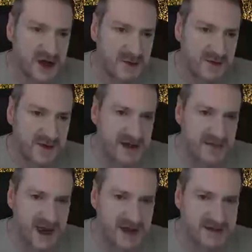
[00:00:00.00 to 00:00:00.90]
on top of
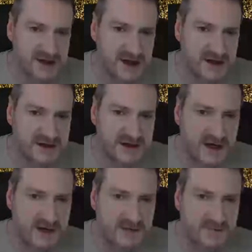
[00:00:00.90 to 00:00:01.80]
these mounds on either
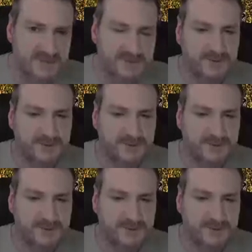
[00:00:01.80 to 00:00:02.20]
side.